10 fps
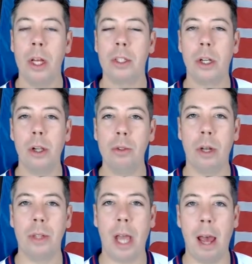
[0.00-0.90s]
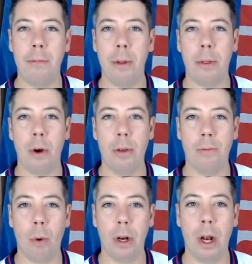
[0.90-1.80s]
to close out the half at
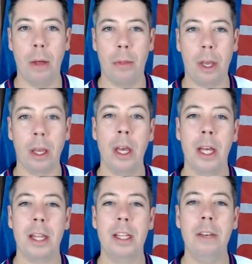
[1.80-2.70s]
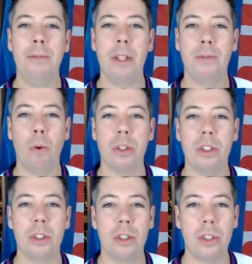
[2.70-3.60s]
34-0. The defense
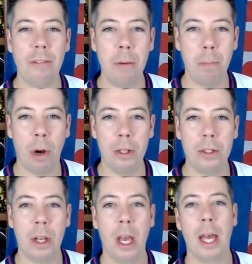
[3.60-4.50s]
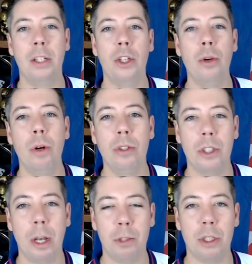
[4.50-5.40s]
forced 7 punts and 2
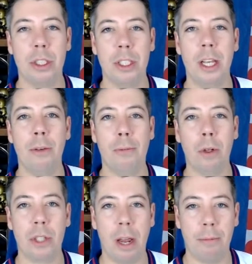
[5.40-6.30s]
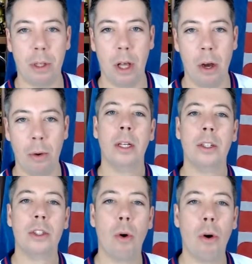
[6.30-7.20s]
interceptions in the first half alone.
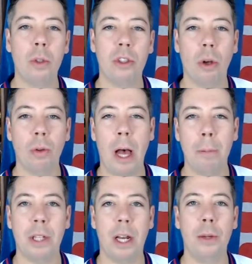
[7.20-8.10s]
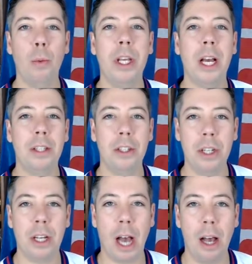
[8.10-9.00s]
The score was so lopsided that we got to
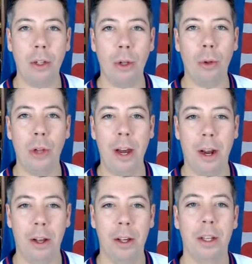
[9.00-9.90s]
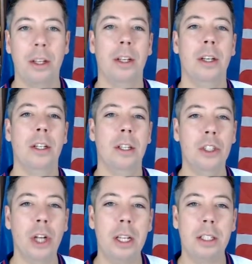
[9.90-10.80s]
see Kyle Lauletta. The
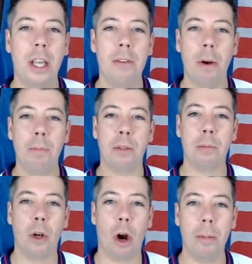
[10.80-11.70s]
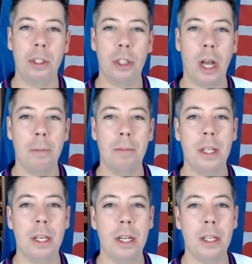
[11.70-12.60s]
Giants gave up some garbage time
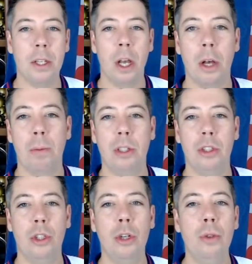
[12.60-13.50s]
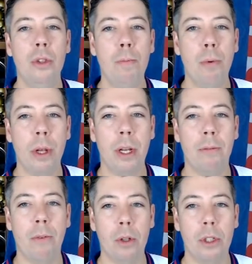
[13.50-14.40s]
TDs plus 2 two-point
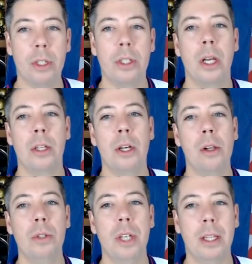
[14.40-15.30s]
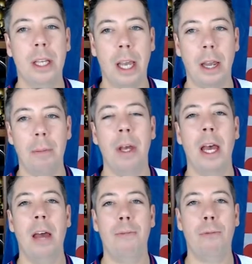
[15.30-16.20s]
conversions to close out the game
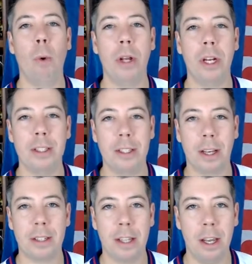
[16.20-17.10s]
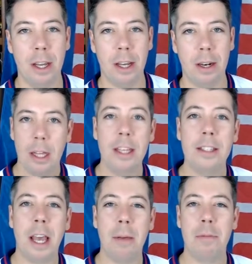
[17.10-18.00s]
at 40-16.
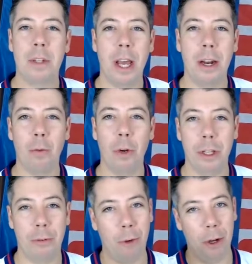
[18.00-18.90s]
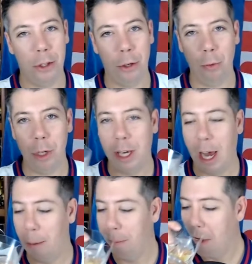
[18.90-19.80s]
These games getting really fun to recap.